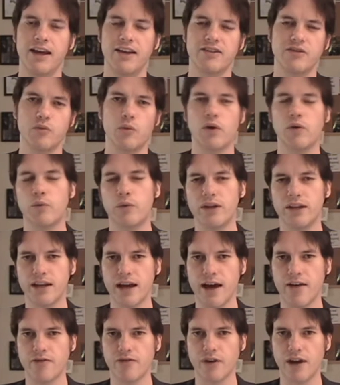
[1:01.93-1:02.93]
It's one week
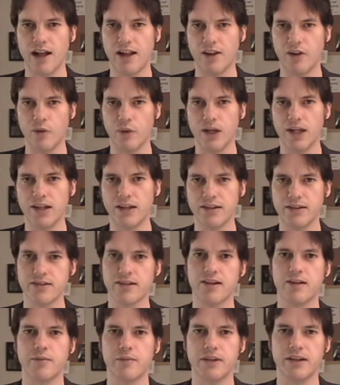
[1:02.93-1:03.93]
after Halloween. It's
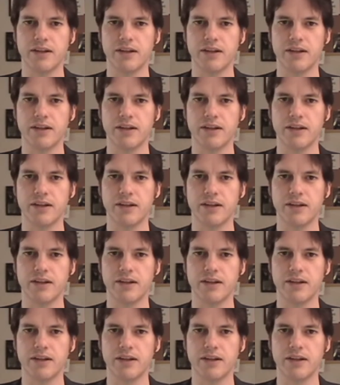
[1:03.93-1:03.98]
going to